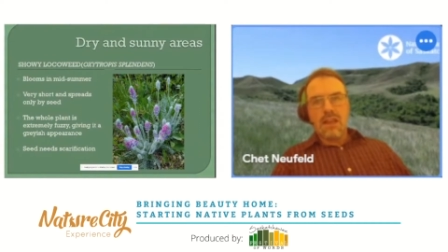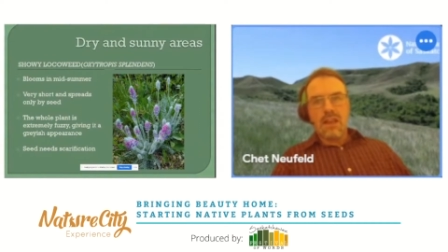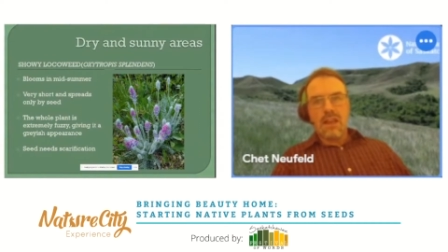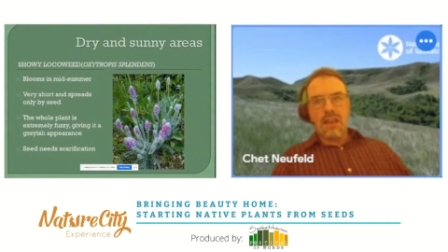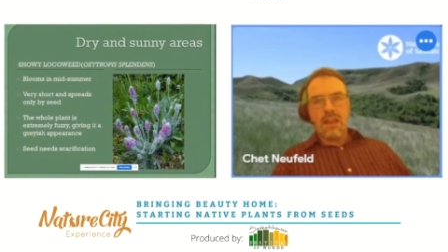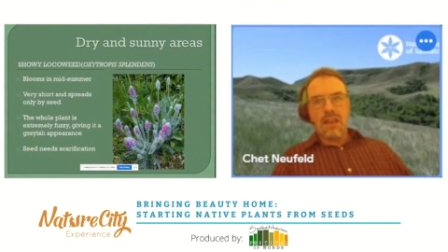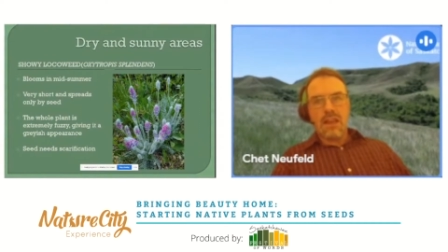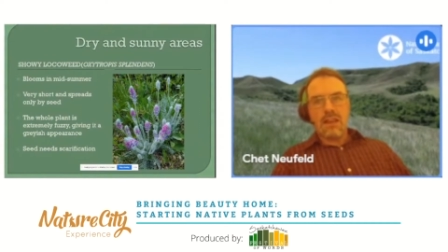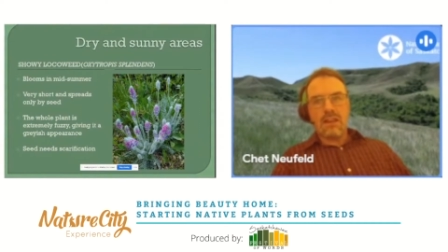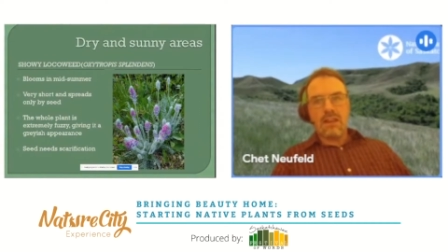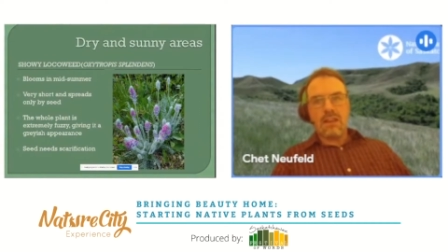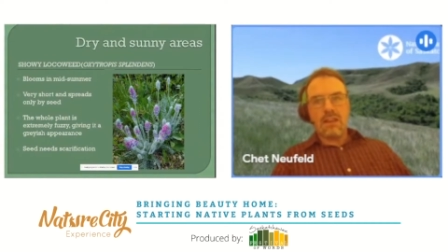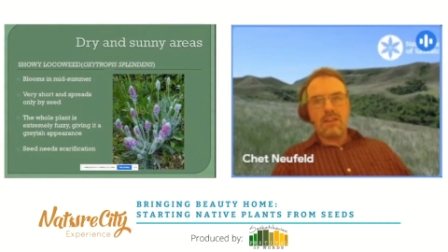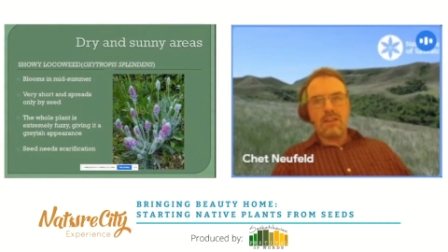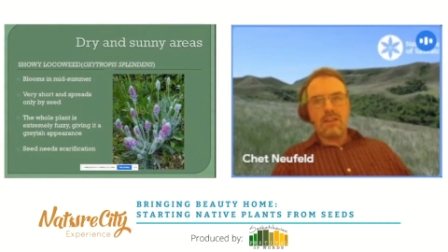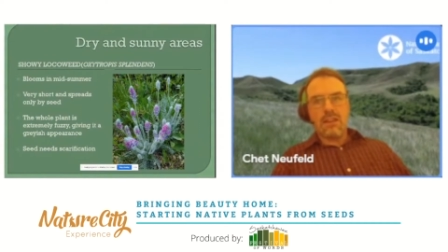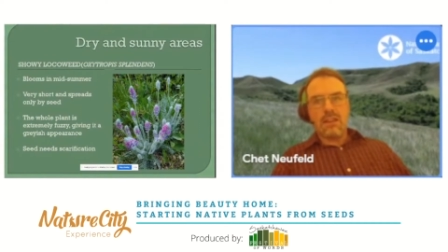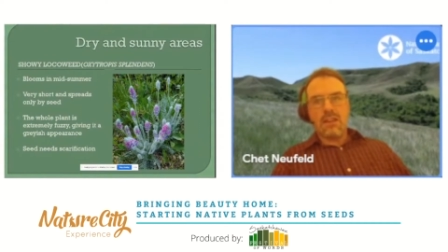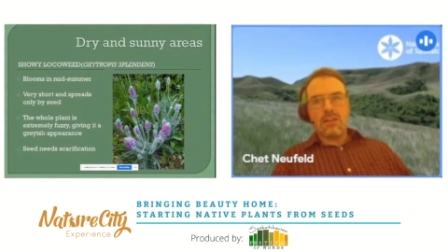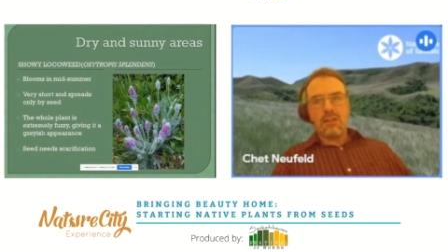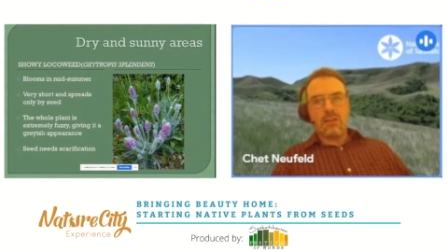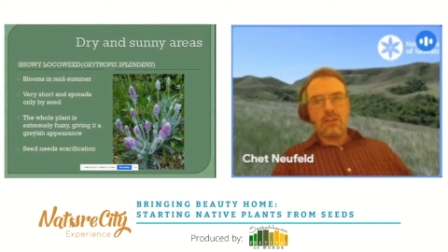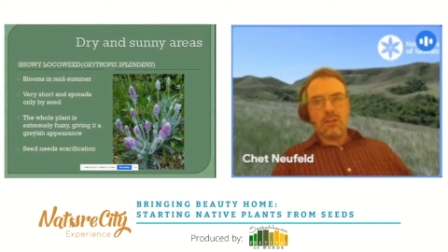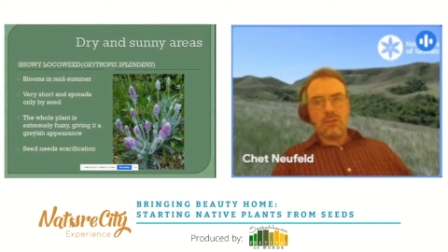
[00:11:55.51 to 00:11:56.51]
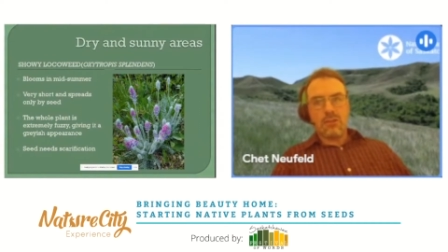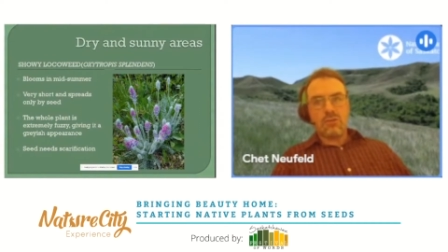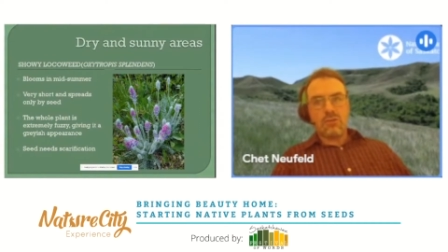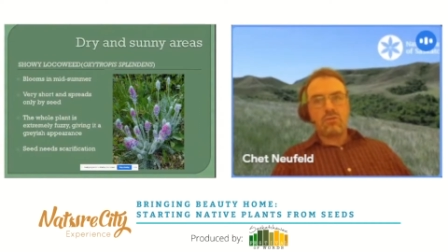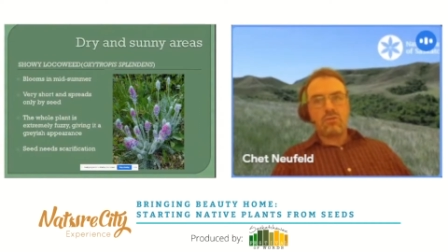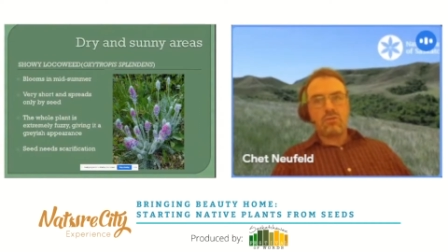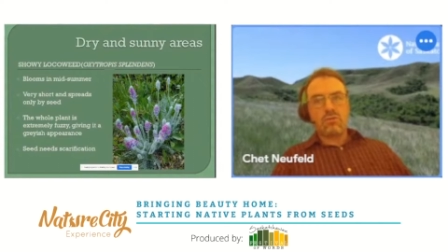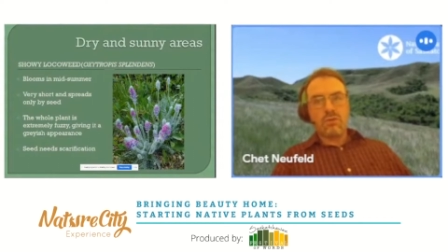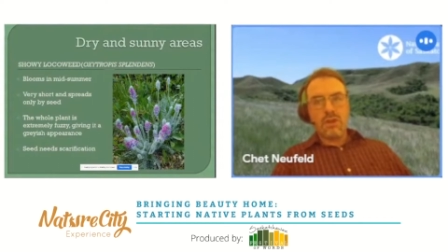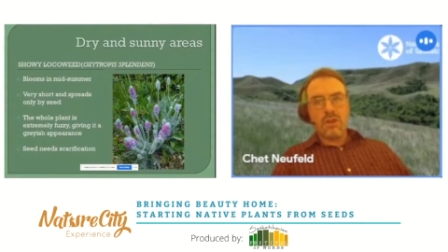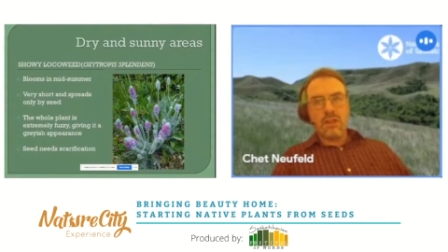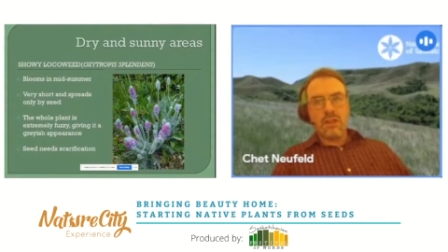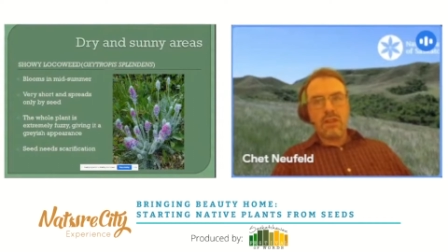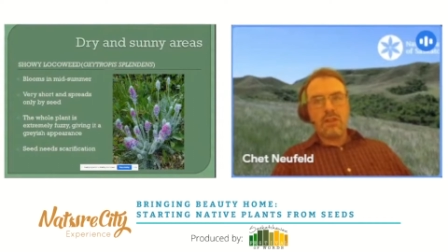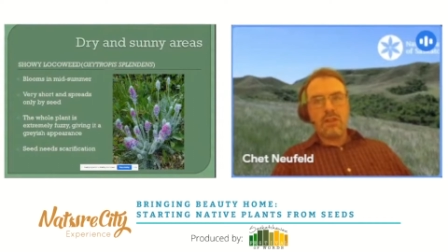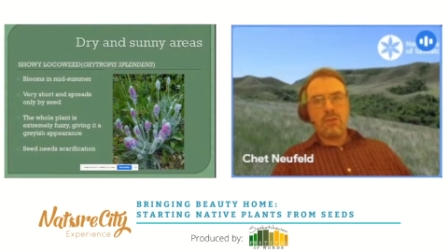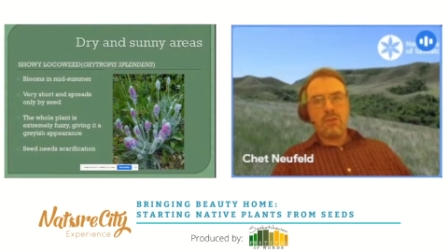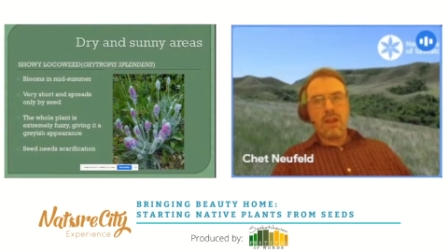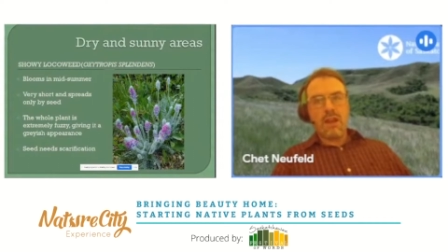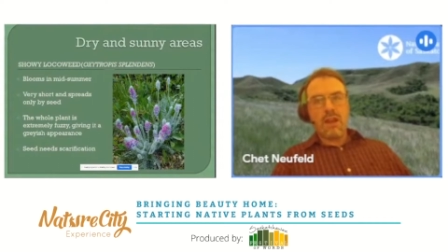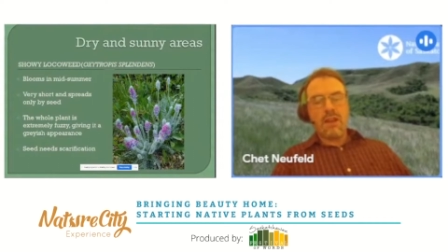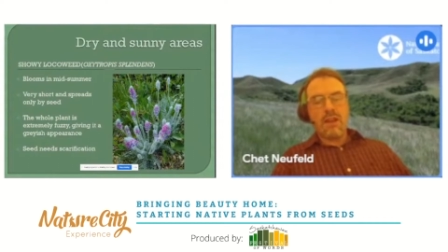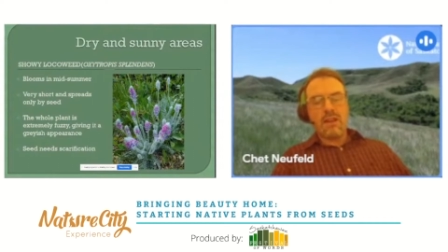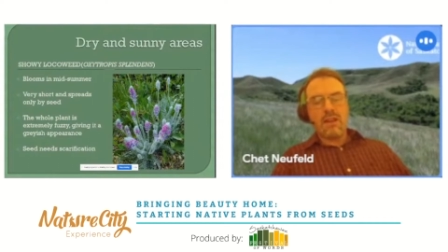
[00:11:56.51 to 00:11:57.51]
And it looks really
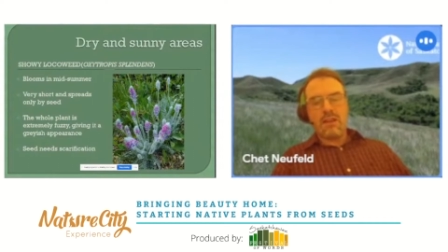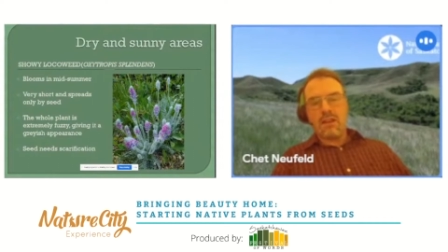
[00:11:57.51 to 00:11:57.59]
great.